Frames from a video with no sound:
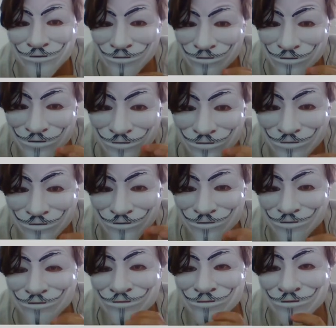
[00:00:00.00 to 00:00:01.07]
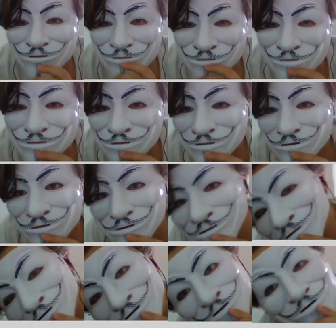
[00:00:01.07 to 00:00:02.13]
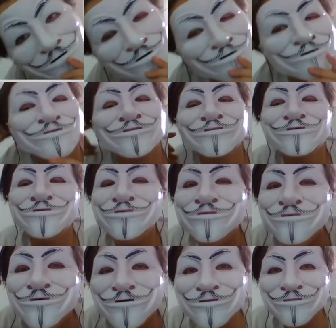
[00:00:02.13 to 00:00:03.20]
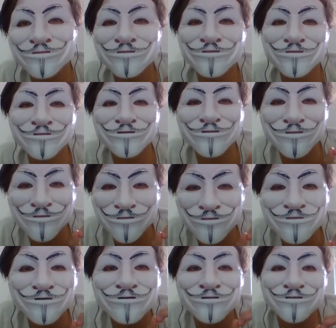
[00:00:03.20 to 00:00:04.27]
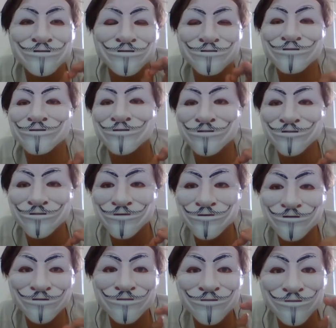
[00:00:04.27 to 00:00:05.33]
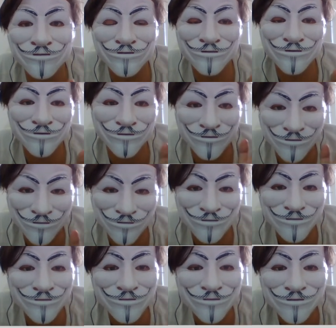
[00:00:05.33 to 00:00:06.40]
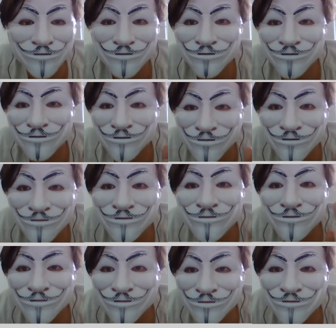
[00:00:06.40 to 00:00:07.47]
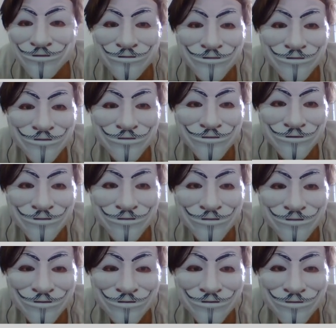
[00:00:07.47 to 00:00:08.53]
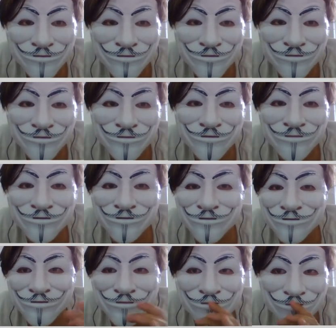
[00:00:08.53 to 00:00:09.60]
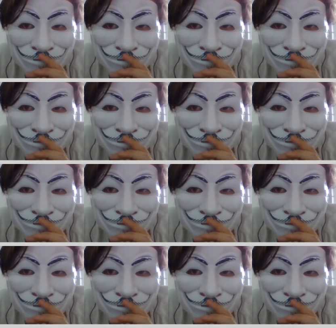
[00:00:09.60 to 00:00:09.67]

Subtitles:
And after he takes on g2, there is only one move that is winning in this position. You can pause the video again. The only move that is winning is queen b8.